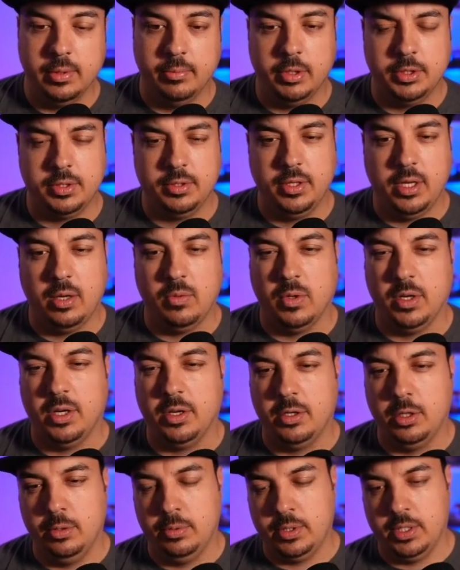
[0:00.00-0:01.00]
I'm also not
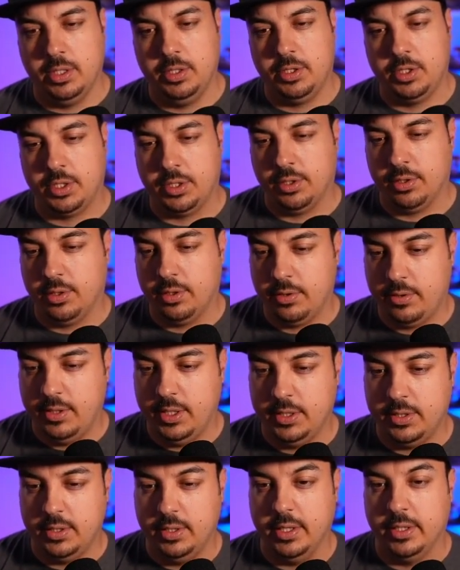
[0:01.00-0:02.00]
100% sure
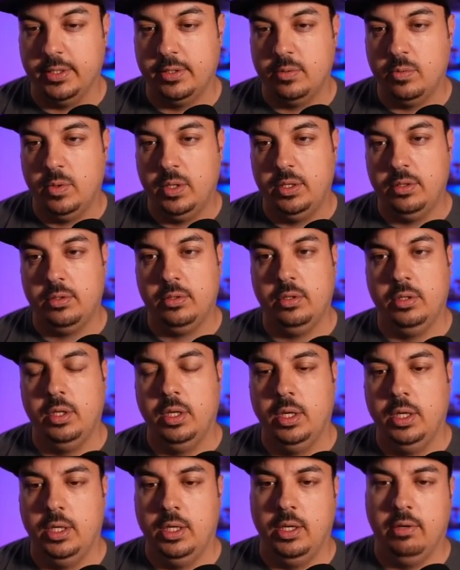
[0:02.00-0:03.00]
this does win.
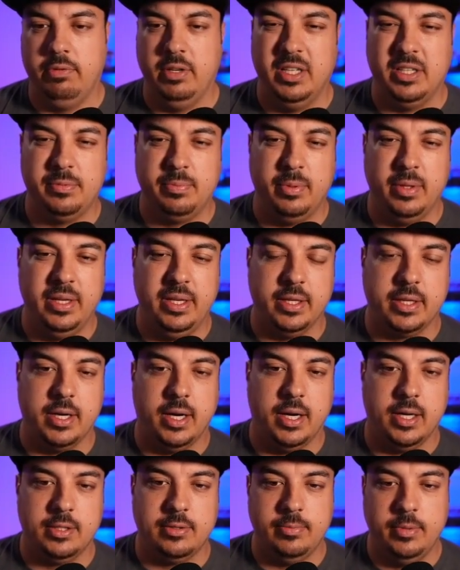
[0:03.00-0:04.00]
If he does play a
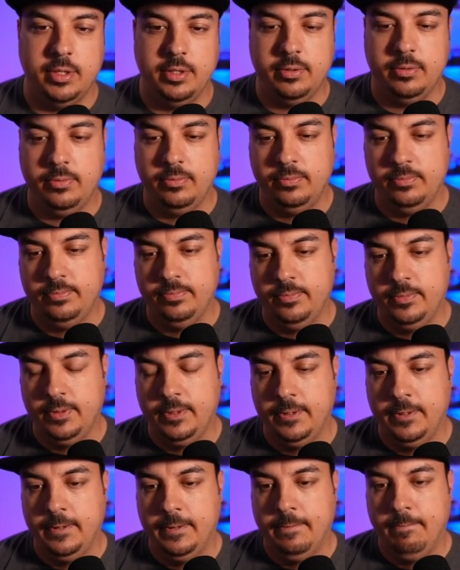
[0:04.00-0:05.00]
Cosmo,
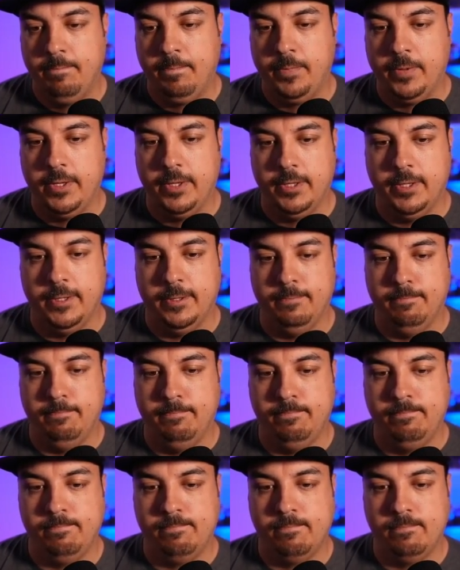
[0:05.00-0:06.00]

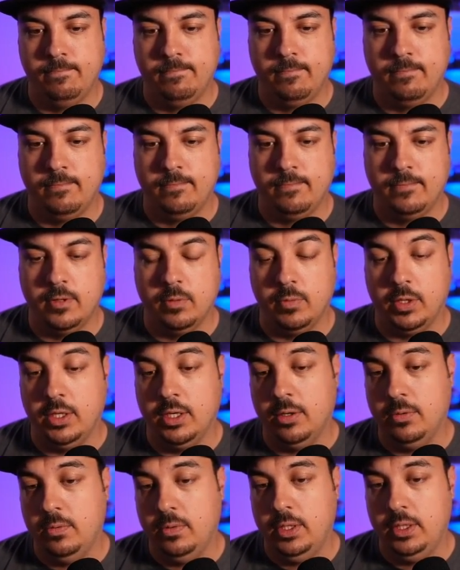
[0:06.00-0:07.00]
then we
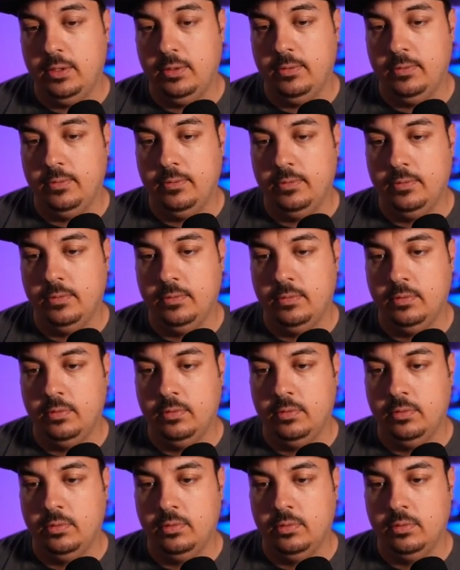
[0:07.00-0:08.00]
don't win.
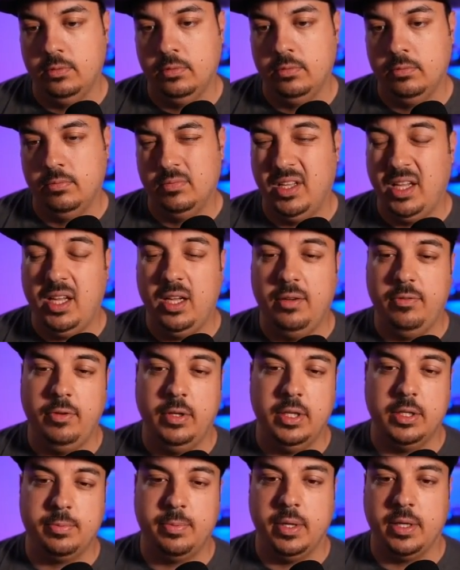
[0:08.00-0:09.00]
If he
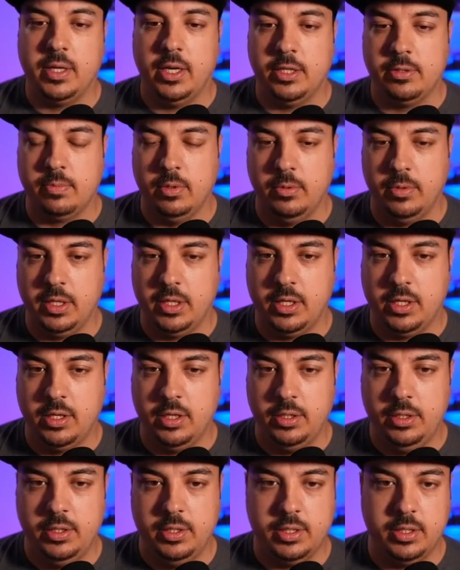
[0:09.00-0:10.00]
does play a Cosmo, we
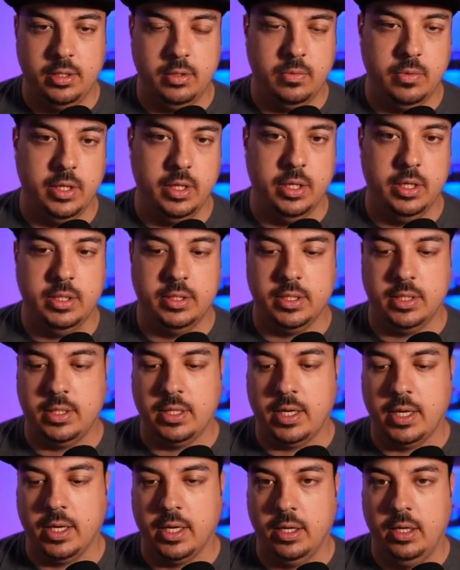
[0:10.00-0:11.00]
could still win. It is a
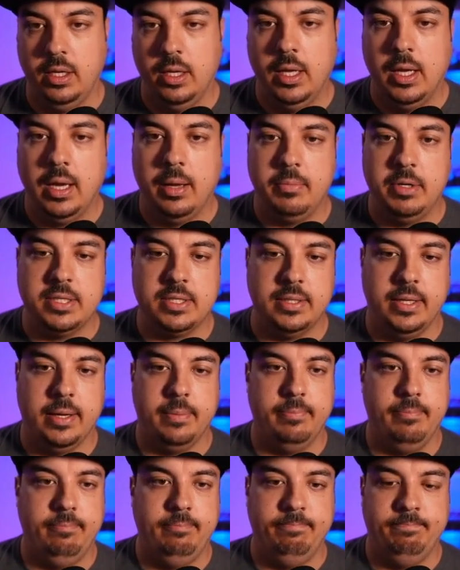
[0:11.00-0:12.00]
tie. I'm going to
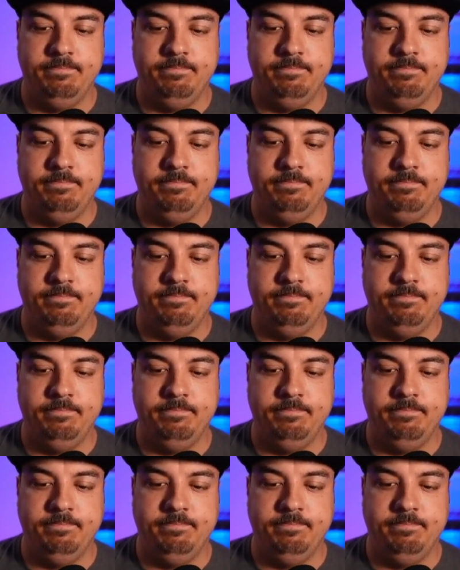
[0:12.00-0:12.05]
snap.